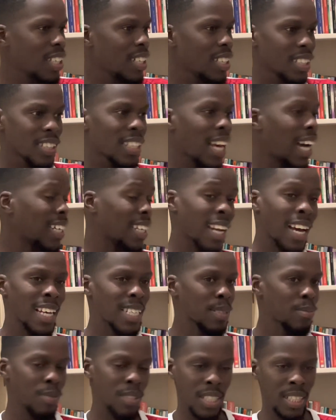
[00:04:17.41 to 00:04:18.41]
that
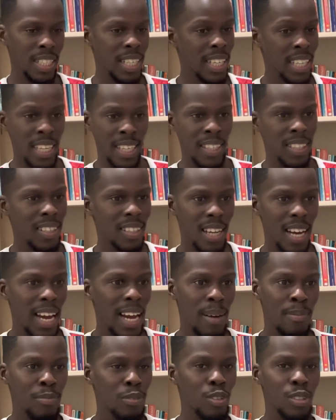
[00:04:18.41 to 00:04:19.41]
last minute, again,
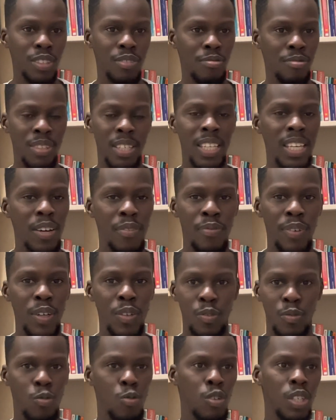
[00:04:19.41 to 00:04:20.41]
I'm not really a fan
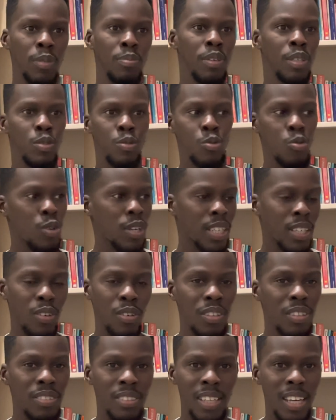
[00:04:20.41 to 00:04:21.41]
of goalkeepers going
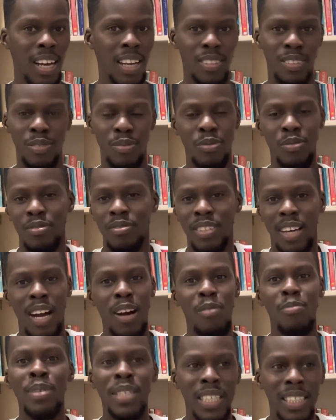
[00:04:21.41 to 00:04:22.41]
up.
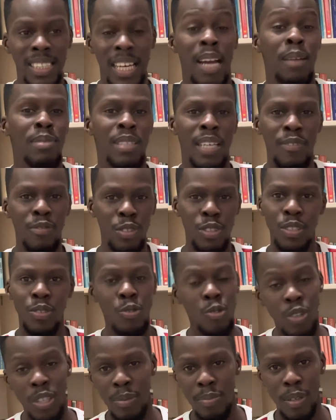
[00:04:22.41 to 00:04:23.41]
How many times have you seen
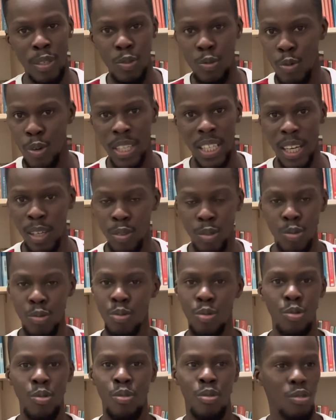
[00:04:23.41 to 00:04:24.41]
goalkeepers going out to
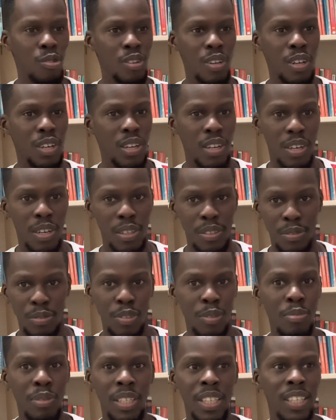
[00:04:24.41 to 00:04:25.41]
score?
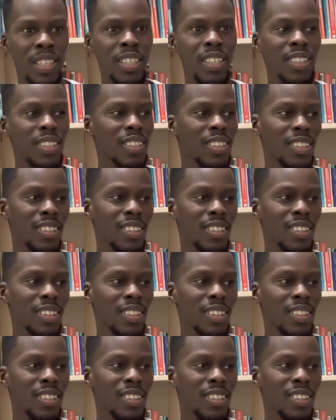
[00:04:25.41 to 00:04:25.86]
For me,